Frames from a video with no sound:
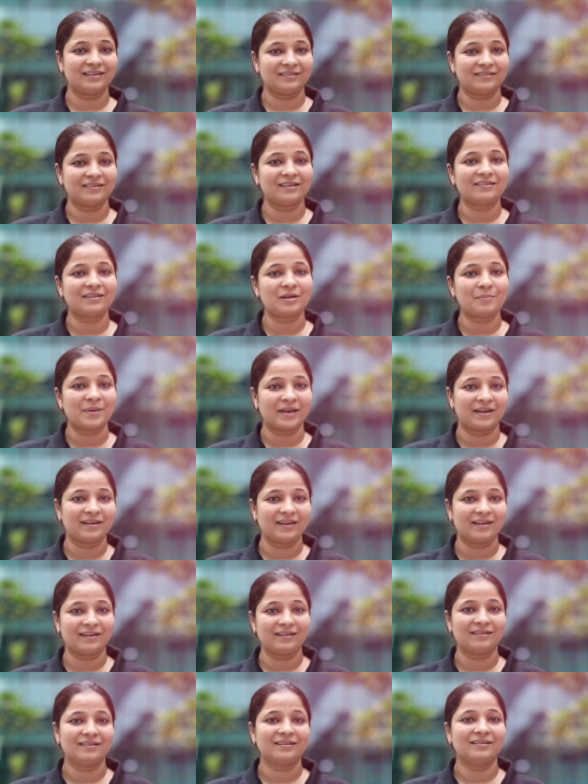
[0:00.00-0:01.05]
It's just the
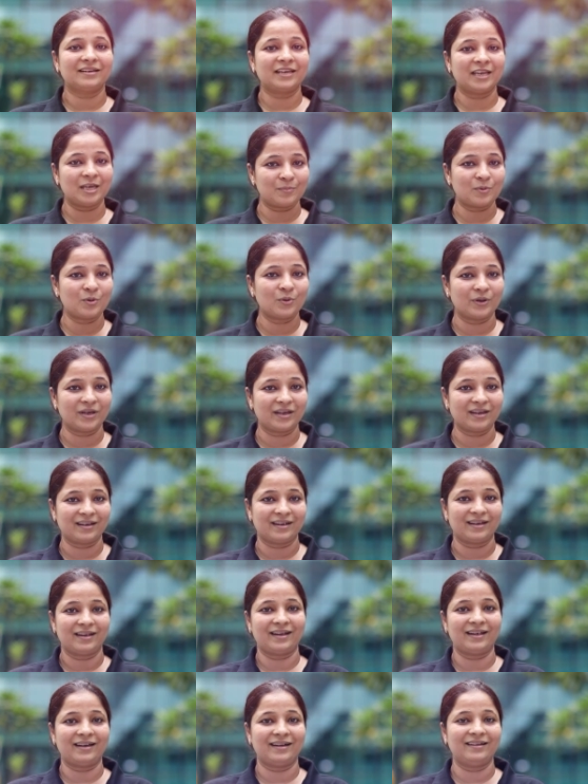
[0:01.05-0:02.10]
beginning, keep going
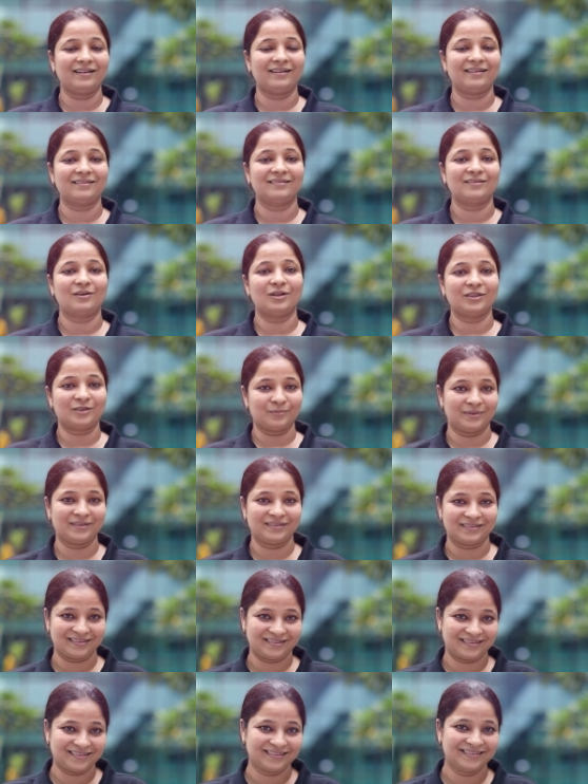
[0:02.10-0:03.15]
and all the
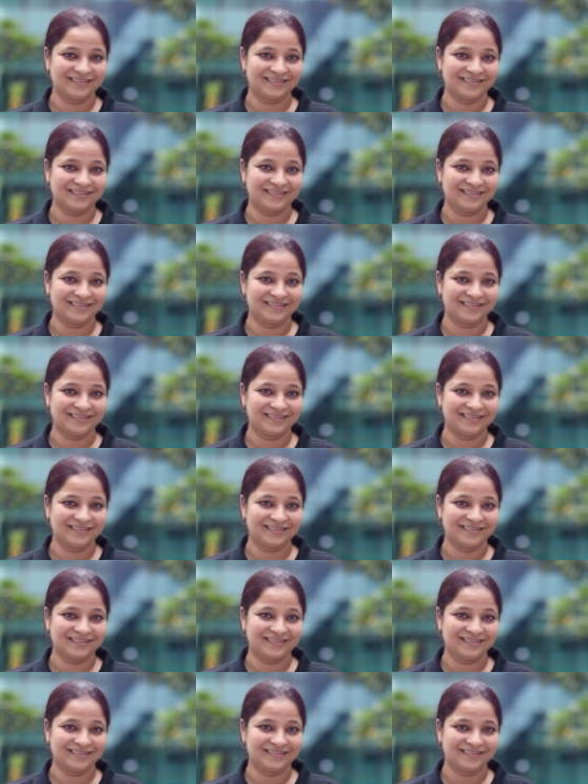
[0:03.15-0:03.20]
best.